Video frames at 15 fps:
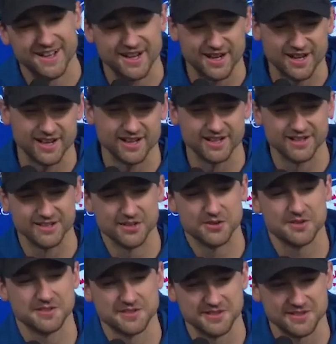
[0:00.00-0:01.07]
uh, no
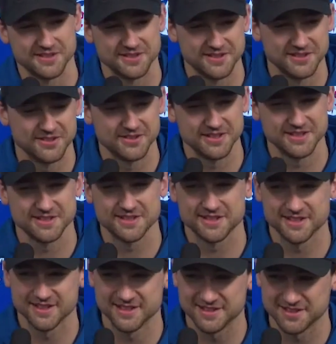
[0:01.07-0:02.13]
concern. No, he's
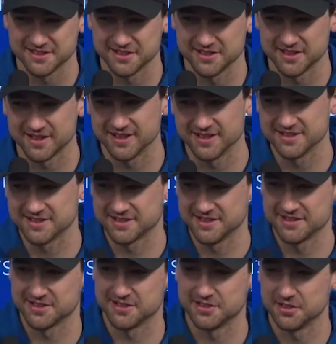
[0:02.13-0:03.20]
he's a good guy. He's
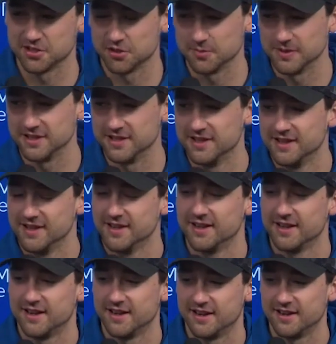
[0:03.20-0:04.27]
he's good to go. But
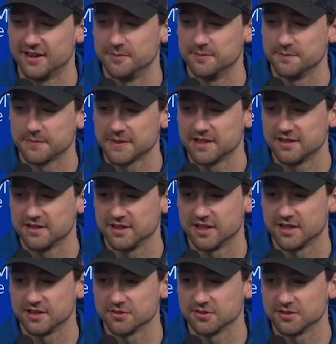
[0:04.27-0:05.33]
um,
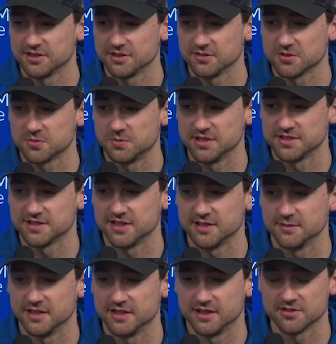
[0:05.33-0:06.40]
yeah, there there was one
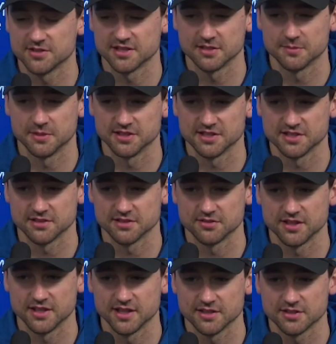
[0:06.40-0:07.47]
time that I was thinking about this the other
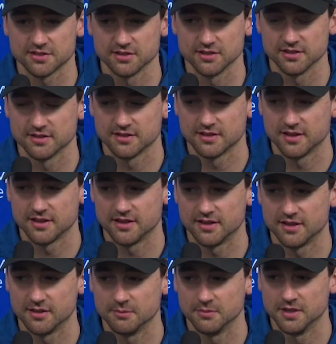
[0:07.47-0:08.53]
day. Actually,
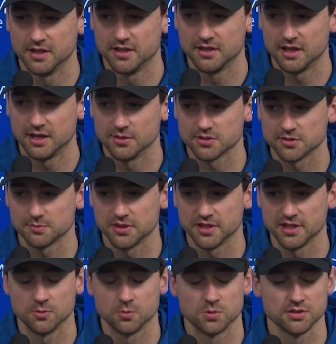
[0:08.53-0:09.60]
um, I was
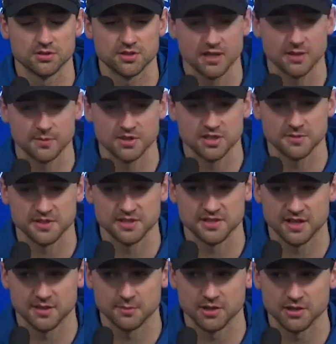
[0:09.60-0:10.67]
playing World Championships in
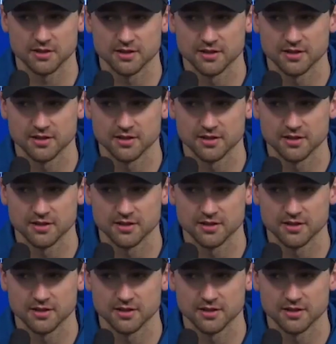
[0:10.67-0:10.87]
Denmark,